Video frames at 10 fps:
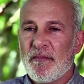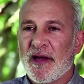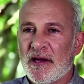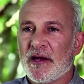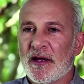
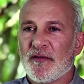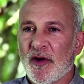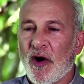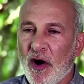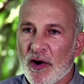making it even
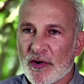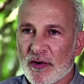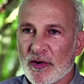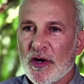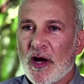
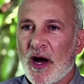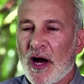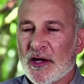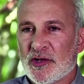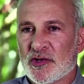harder
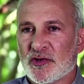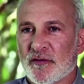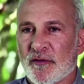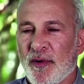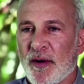to
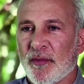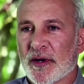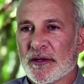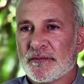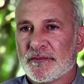serve the public.
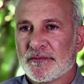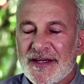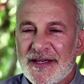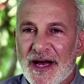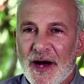
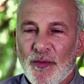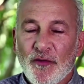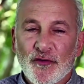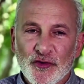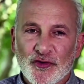Yeah, well,
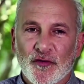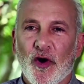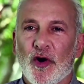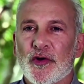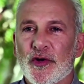first of
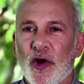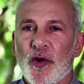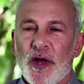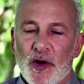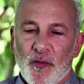all,
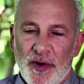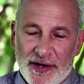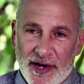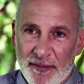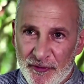when
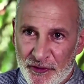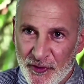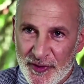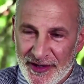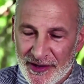it comes to